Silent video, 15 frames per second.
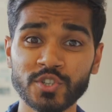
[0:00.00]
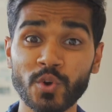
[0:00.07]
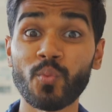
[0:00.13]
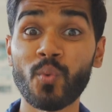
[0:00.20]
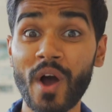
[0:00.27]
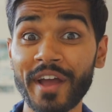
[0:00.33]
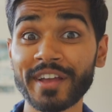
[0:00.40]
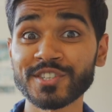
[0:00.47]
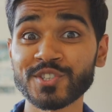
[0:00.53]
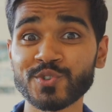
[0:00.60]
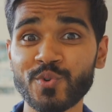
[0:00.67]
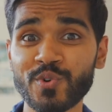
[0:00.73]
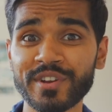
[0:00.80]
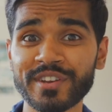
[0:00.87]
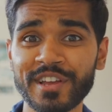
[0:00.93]
So why is
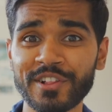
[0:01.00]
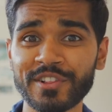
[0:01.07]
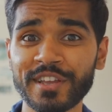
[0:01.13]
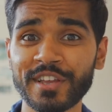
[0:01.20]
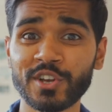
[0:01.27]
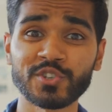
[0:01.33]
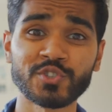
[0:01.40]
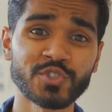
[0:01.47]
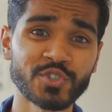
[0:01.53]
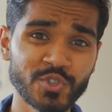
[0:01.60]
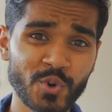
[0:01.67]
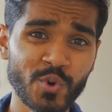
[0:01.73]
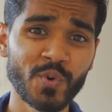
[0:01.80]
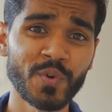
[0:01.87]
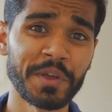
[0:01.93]
storytelling
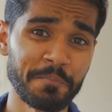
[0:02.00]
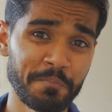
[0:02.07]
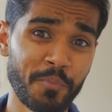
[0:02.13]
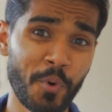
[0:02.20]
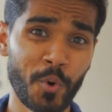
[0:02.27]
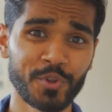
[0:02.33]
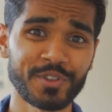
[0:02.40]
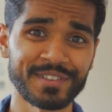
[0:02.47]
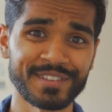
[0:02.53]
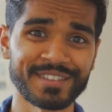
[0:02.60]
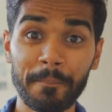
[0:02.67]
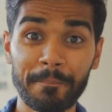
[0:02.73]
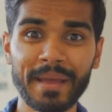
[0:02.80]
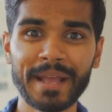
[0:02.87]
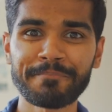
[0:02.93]
so important?
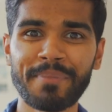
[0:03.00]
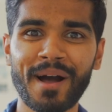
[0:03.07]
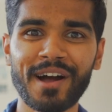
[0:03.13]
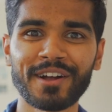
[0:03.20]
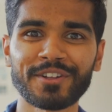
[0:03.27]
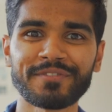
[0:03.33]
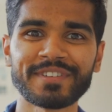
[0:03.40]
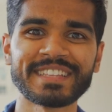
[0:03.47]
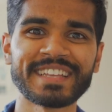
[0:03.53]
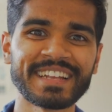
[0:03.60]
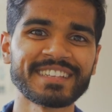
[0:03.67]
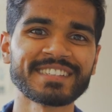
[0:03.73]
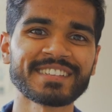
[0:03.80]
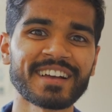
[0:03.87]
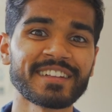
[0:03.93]
A big part of a
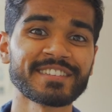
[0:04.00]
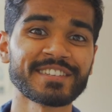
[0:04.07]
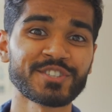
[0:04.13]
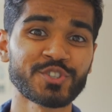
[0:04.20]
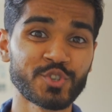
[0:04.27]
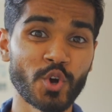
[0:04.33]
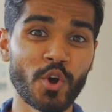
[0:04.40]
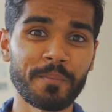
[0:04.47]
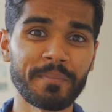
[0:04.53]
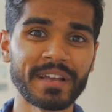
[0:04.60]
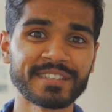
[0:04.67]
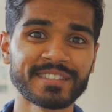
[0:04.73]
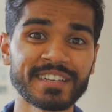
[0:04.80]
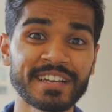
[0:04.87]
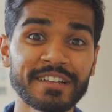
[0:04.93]
data scientist's job
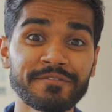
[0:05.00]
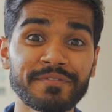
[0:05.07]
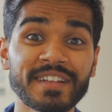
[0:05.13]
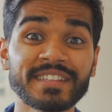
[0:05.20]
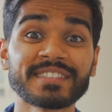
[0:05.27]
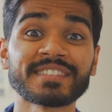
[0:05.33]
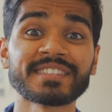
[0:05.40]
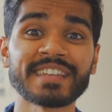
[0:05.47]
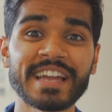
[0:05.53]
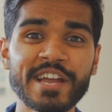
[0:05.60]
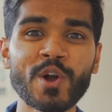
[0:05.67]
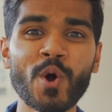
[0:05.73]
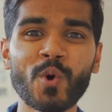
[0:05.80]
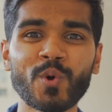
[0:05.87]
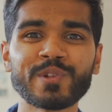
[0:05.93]
is to convince
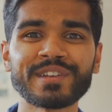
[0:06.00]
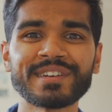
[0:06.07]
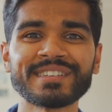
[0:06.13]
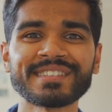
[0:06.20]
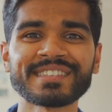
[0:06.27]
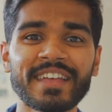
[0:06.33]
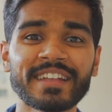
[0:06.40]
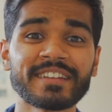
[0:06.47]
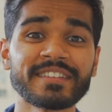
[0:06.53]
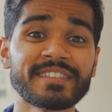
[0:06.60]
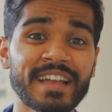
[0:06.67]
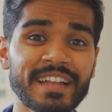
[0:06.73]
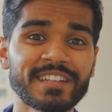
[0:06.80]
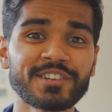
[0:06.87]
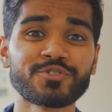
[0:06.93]
stakeholders that a
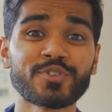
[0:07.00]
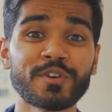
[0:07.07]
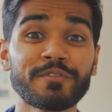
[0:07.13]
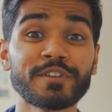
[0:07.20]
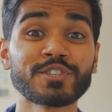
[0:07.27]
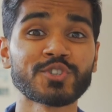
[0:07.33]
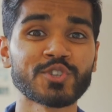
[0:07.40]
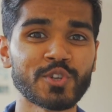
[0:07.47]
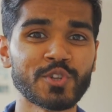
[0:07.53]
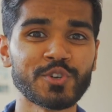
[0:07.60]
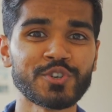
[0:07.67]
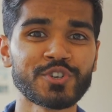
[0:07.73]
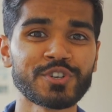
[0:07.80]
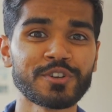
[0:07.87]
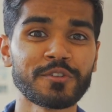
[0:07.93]
data-driven
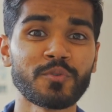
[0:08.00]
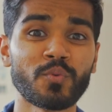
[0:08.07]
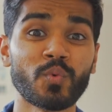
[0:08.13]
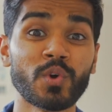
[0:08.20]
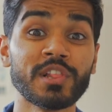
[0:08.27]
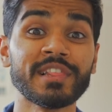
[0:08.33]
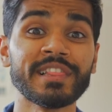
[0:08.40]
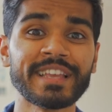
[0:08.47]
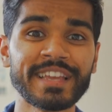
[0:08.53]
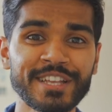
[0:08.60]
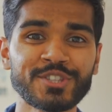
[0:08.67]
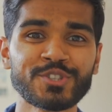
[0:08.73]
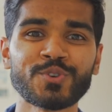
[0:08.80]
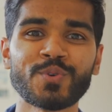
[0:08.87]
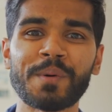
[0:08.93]
solution will lead
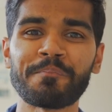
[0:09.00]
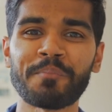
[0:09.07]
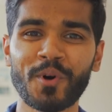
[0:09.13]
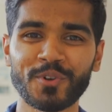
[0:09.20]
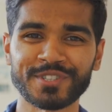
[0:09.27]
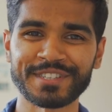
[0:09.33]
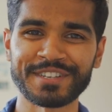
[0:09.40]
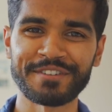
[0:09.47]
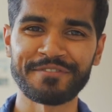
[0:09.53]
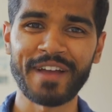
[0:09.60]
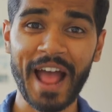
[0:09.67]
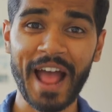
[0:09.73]
to a positive